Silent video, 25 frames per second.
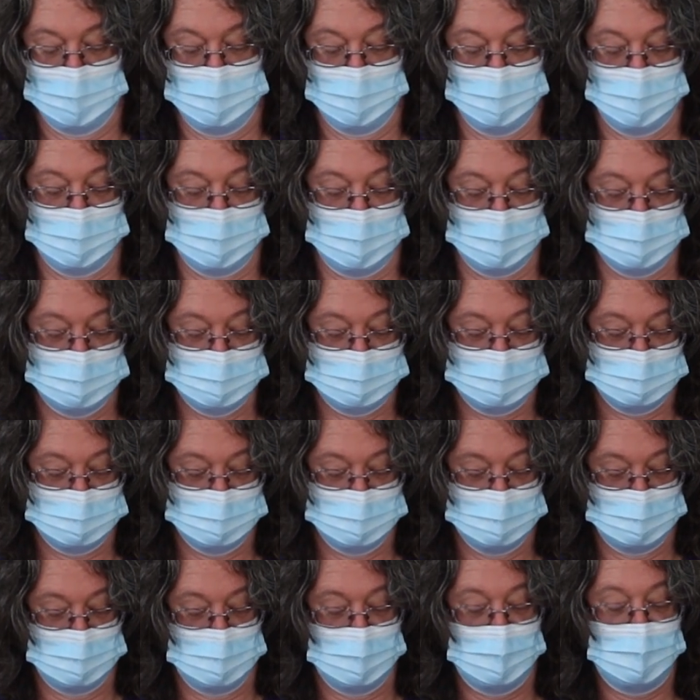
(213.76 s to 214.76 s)
who knows.
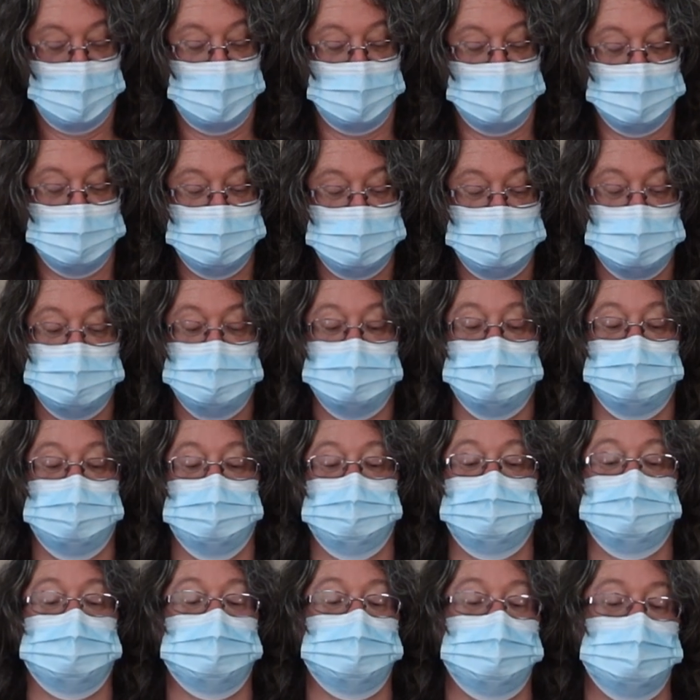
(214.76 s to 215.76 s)
And
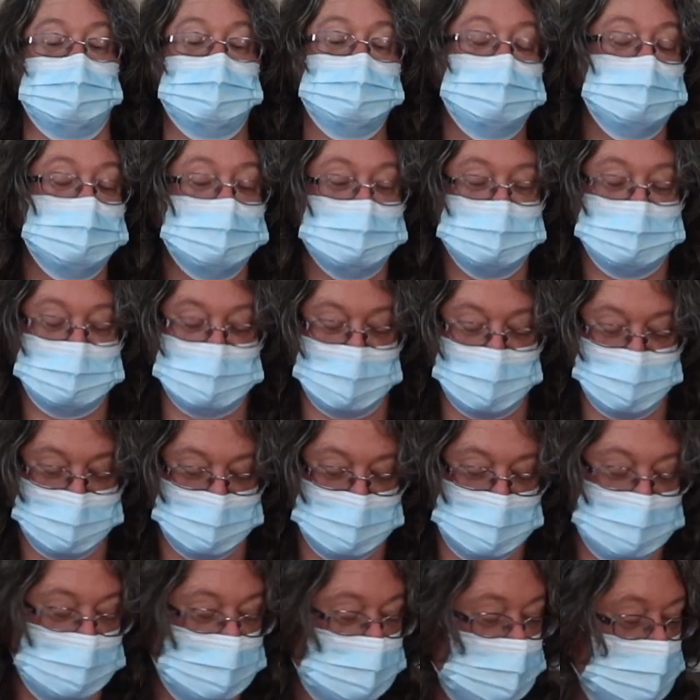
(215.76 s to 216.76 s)
so this
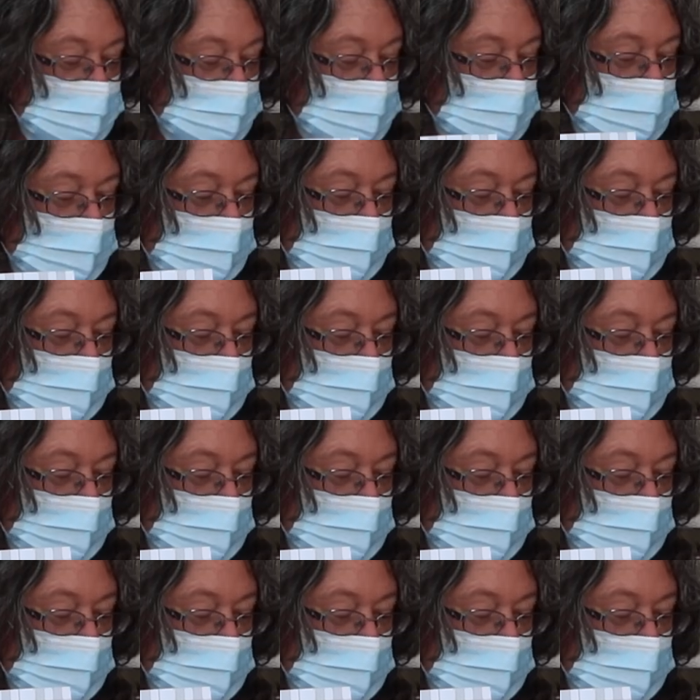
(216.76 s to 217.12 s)
definitely,